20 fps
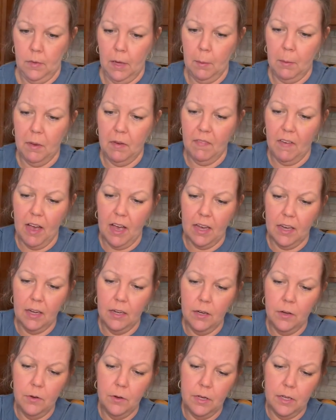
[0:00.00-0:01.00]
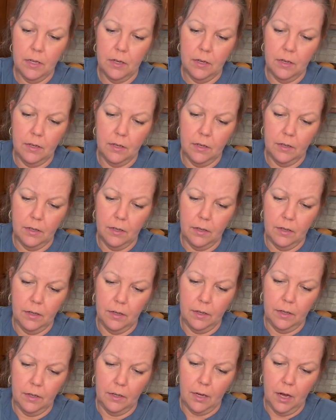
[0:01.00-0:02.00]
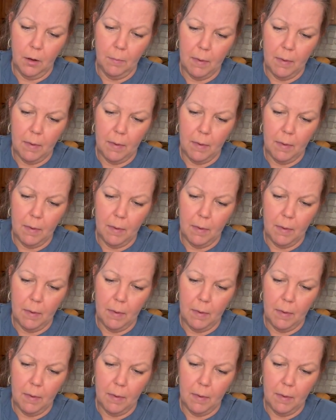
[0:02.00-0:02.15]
if I can do it, y'all